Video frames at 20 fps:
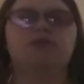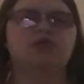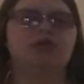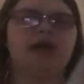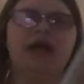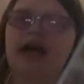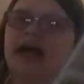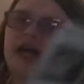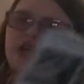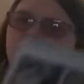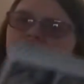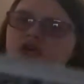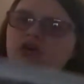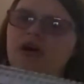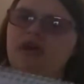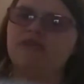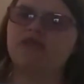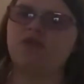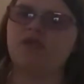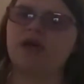did I actually
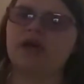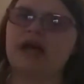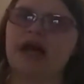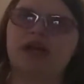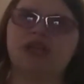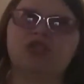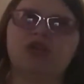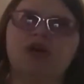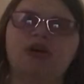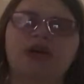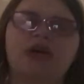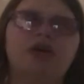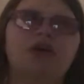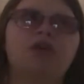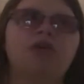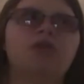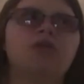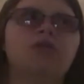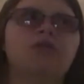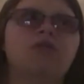show off the one last year on
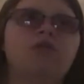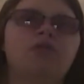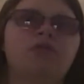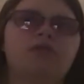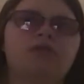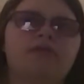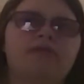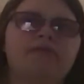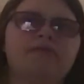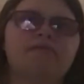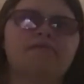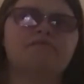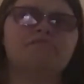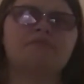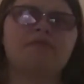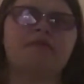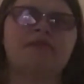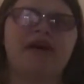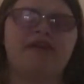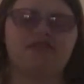here?
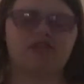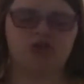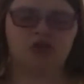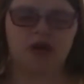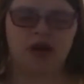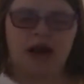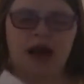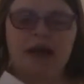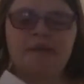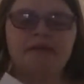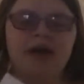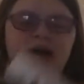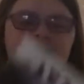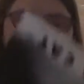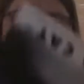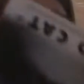I'm not for sure. I might